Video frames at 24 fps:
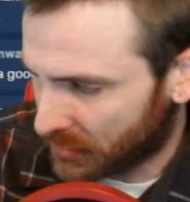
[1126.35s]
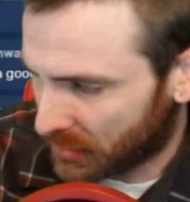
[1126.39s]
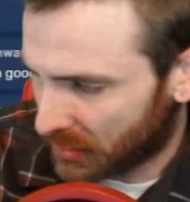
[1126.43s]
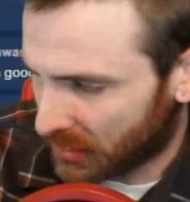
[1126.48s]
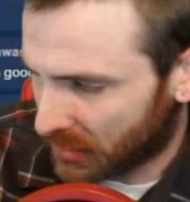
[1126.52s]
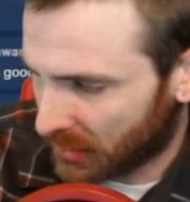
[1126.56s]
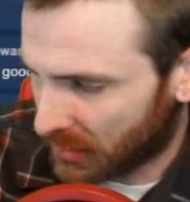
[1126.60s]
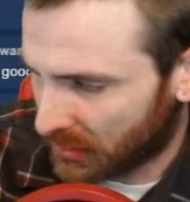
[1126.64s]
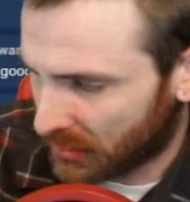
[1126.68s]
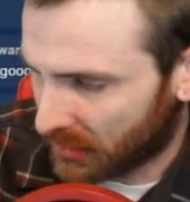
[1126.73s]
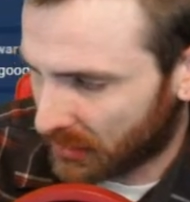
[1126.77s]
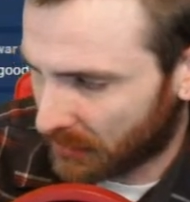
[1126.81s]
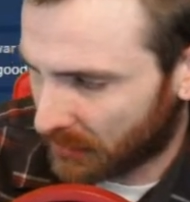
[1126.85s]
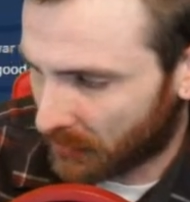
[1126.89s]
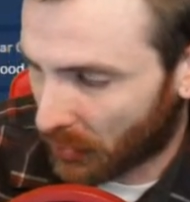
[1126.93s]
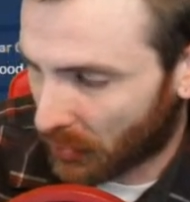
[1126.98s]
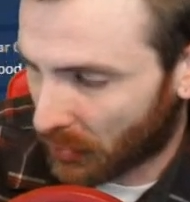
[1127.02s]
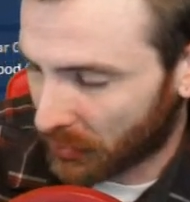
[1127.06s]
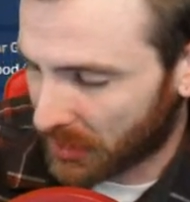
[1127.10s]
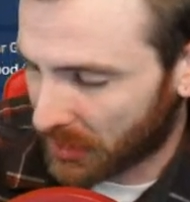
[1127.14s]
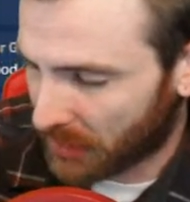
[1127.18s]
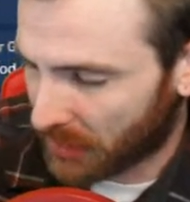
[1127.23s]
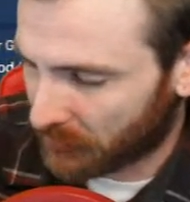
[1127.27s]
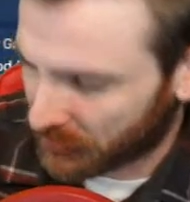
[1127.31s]
oh
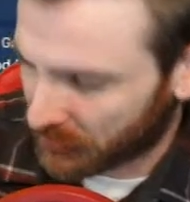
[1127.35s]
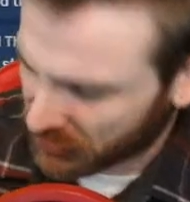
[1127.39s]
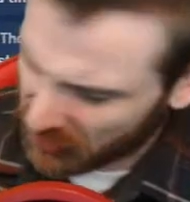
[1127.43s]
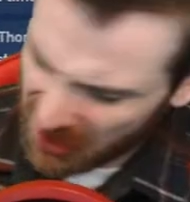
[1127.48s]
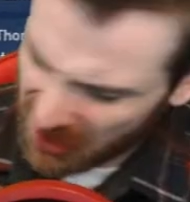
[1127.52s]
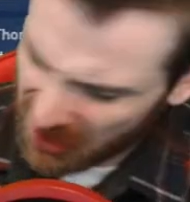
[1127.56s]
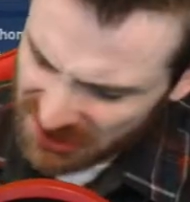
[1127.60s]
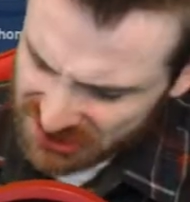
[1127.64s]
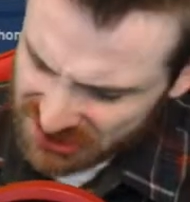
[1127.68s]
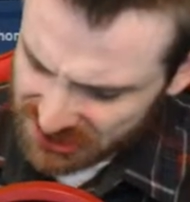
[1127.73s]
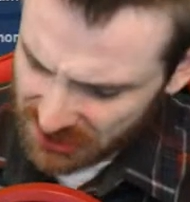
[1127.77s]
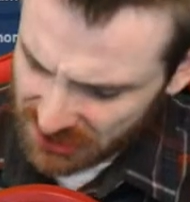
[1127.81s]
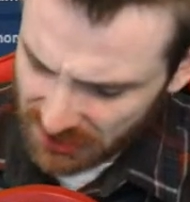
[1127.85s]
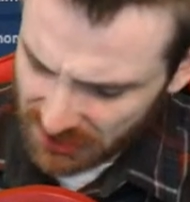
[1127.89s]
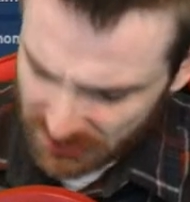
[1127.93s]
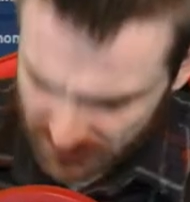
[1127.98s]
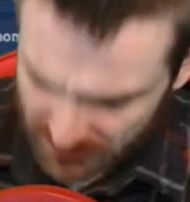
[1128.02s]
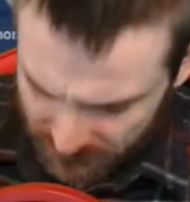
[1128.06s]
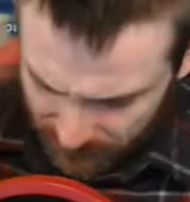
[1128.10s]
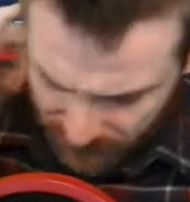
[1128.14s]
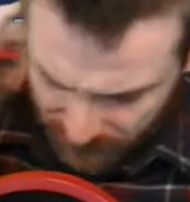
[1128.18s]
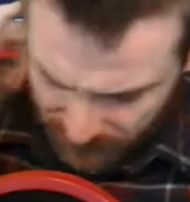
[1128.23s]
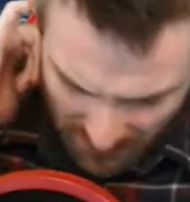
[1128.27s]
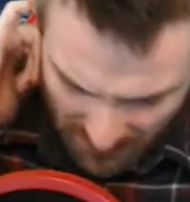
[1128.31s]
yeah, with crash,
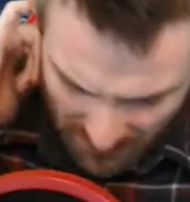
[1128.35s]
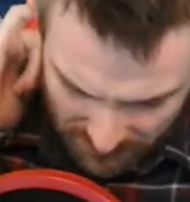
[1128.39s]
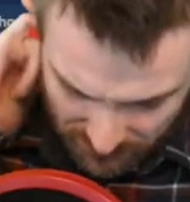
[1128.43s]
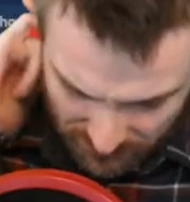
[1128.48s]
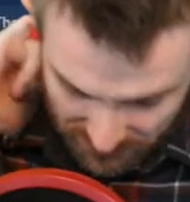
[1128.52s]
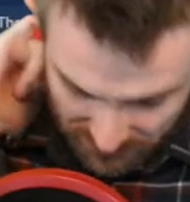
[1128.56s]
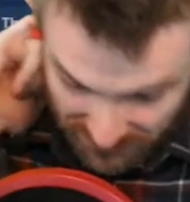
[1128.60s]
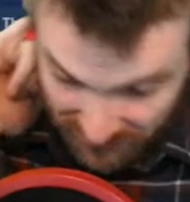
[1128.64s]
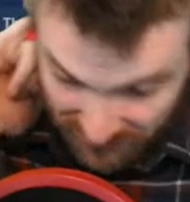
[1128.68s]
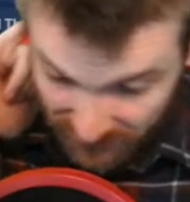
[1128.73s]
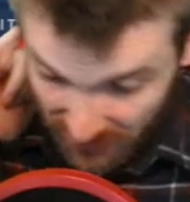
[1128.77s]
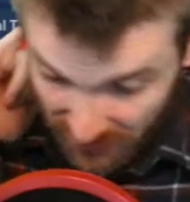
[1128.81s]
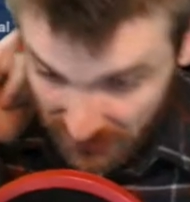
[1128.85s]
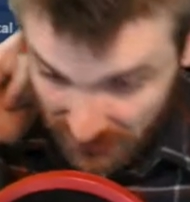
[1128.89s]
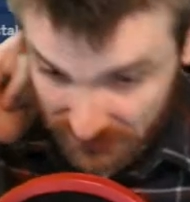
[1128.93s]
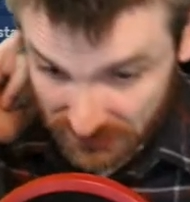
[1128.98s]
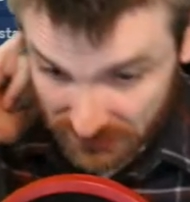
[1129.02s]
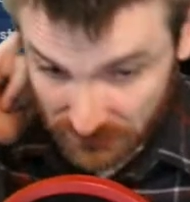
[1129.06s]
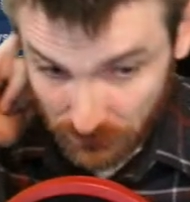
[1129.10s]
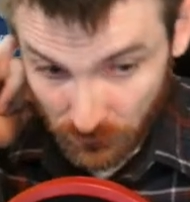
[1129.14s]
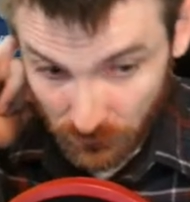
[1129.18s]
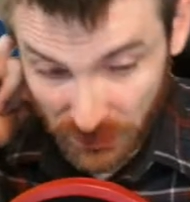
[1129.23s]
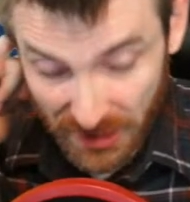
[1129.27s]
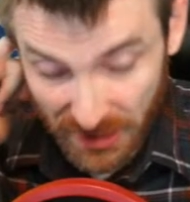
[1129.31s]
I believe that
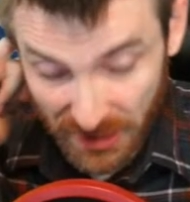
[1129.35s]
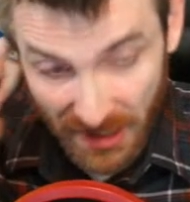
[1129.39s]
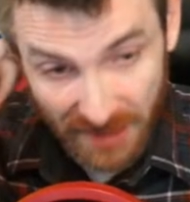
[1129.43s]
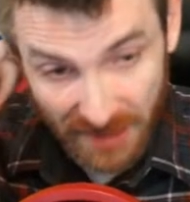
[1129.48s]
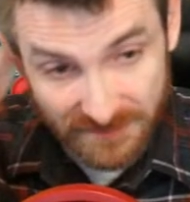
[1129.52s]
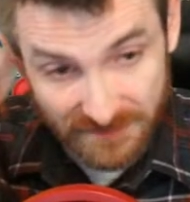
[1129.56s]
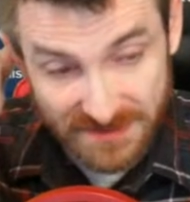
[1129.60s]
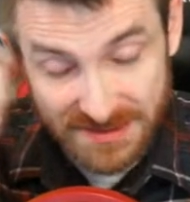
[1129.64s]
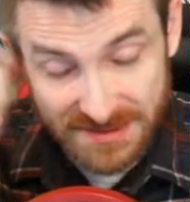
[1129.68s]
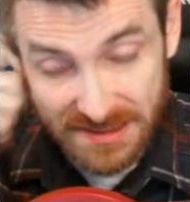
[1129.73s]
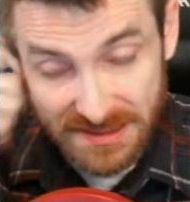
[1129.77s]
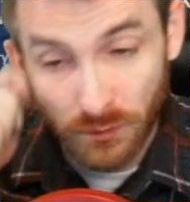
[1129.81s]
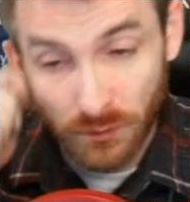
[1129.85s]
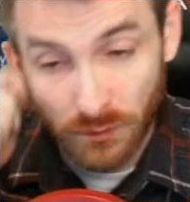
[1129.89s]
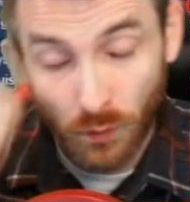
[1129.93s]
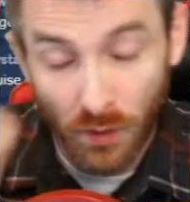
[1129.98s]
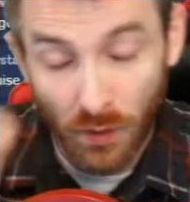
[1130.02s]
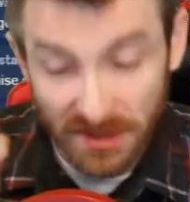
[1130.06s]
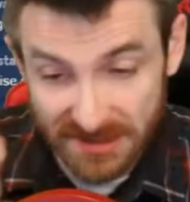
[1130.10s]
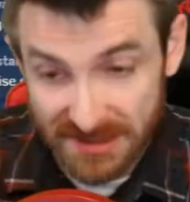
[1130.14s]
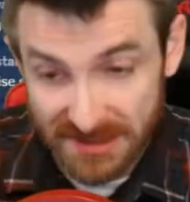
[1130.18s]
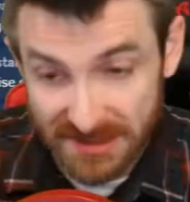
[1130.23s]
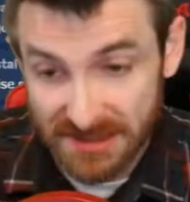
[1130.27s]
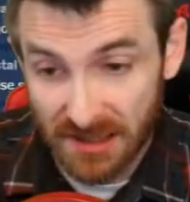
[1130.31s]
we have seen
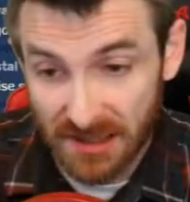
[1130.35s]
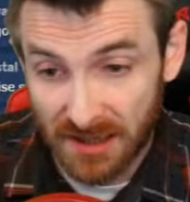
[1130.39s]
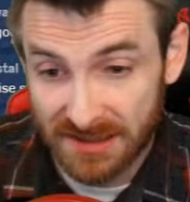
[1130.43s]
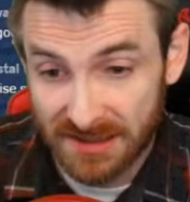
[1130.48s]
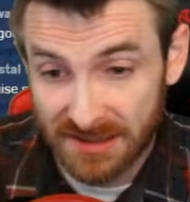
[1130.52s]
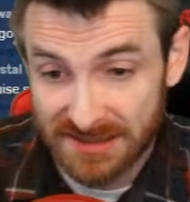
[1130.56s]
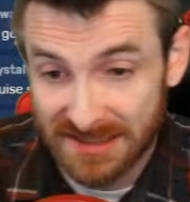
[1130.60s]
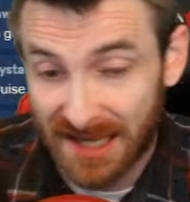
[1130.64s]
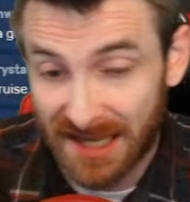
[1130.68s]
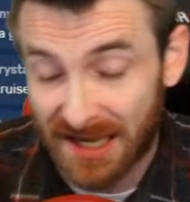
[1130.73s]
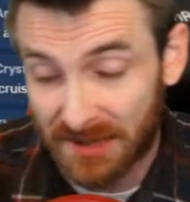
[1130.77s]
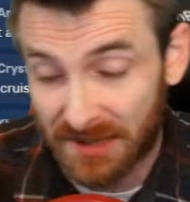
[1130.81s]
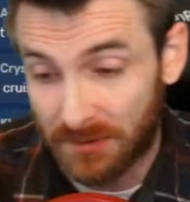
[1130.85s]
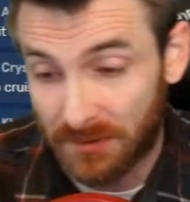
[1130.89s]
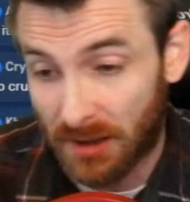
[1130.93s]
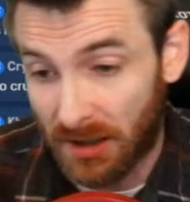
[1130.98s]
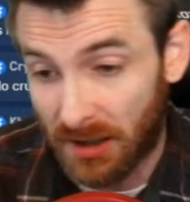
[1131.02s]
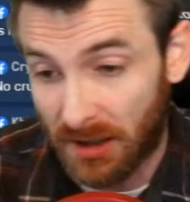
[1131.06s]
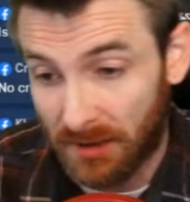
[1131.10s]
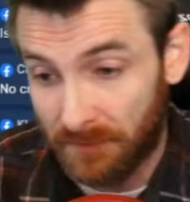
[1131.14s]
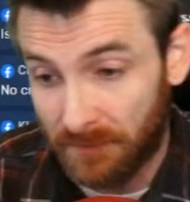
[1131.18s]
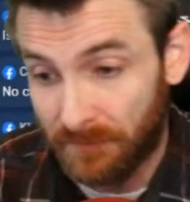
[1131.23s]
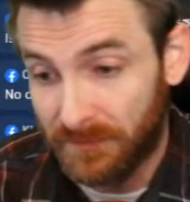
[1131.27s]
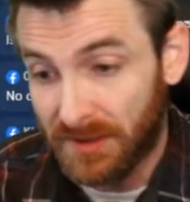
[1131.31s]
what stocks
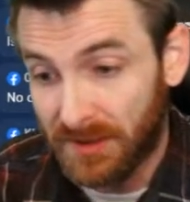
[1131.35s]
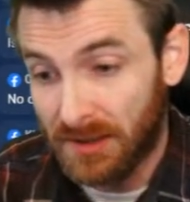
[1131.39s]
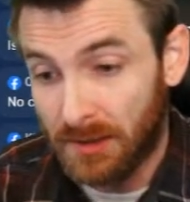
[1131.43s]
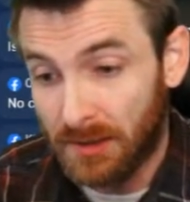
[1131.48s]
can